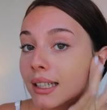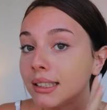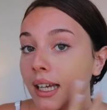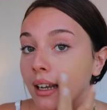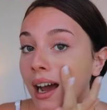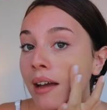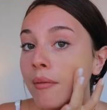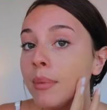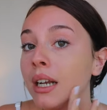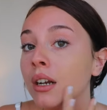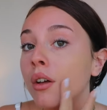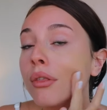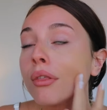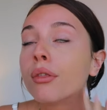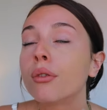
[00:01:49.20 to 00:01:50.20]
I said, I've
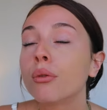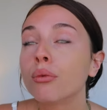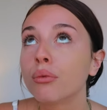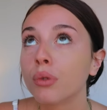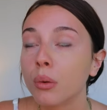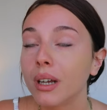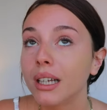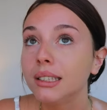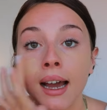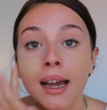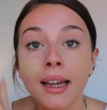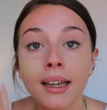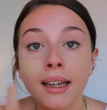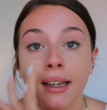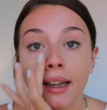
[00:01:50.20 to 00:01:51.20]
been through it.
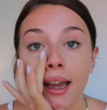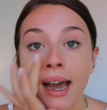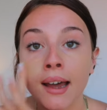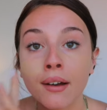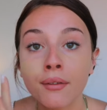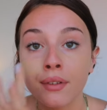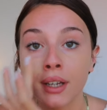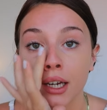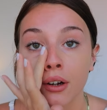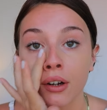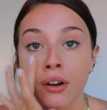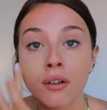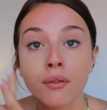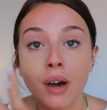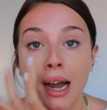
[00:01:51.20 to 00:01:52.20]
I had a video
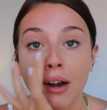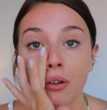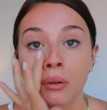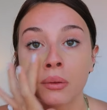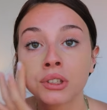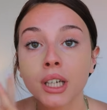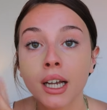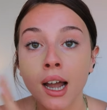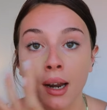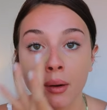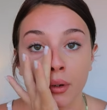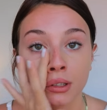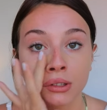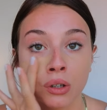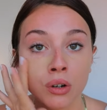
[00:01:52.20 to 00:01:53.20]
go viral, which I kind
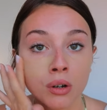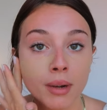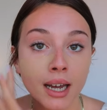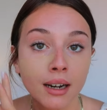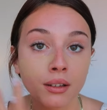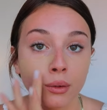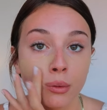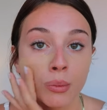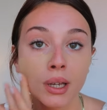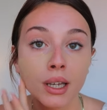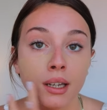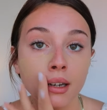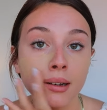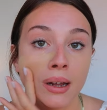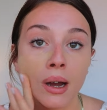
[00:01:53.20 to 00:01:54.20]
of want to talk about a little
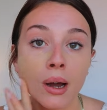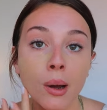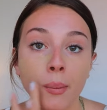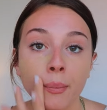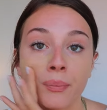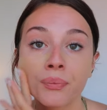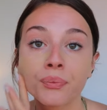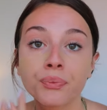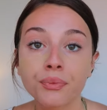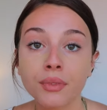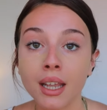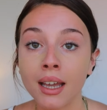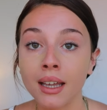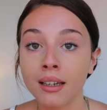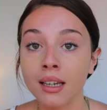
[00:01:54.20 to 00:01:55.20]
bit, and
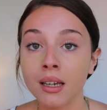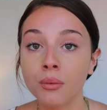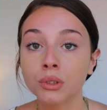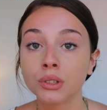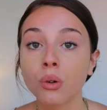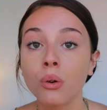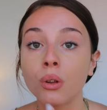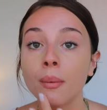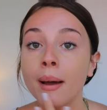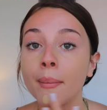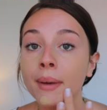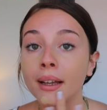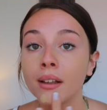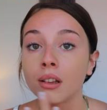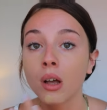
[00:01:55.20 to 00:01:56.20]
it was all about
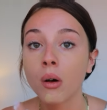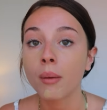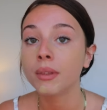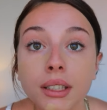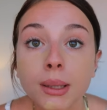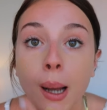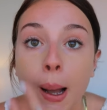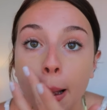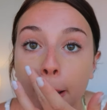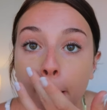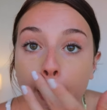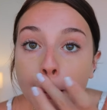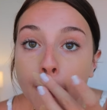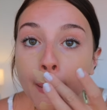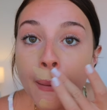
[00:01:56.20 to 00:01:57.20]
my glow up, this
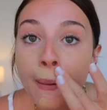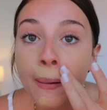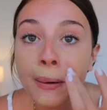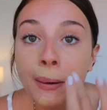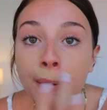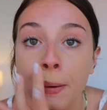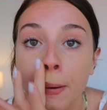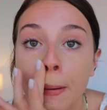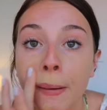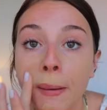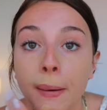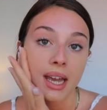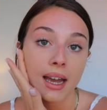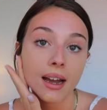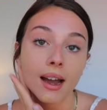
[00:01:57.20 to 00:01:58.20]
color. Oh no.
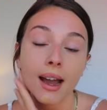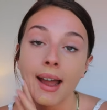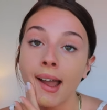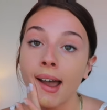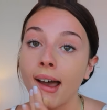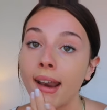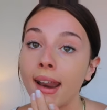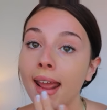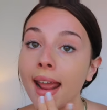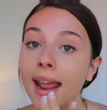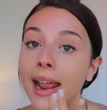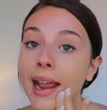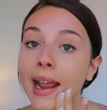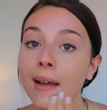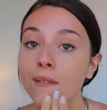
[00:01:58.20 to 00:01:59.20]
Yeah, I had
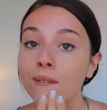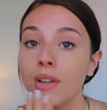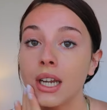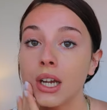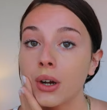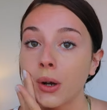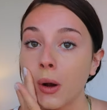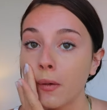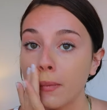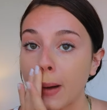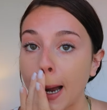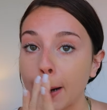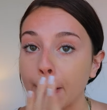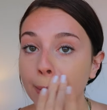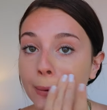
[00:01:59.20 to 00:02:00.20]
a video go
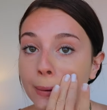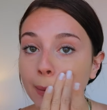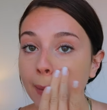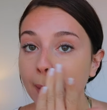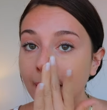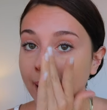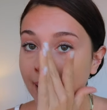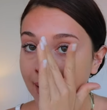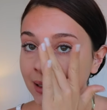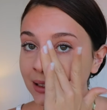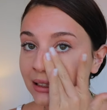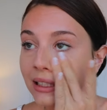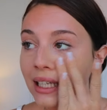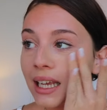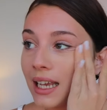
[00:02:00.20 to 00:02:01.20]
viral
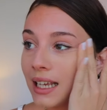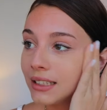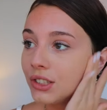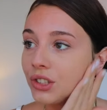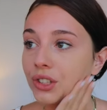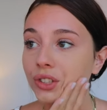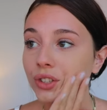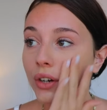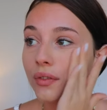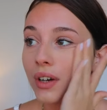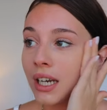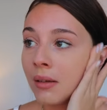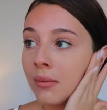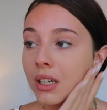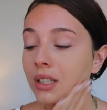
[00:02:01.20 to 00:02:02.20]
and it's just so
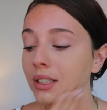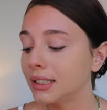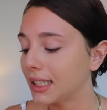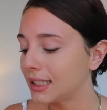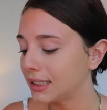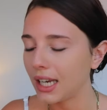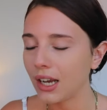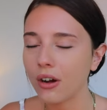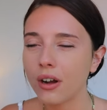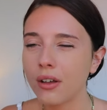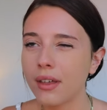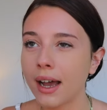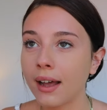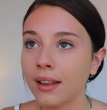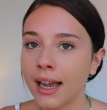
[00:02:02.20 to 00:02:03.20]
funny because it's a video
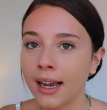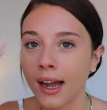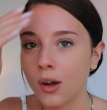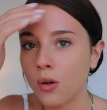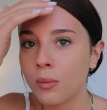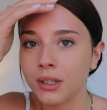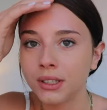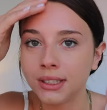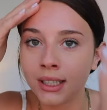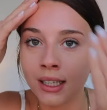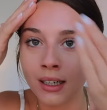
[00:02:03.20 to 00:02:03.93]
that like I almost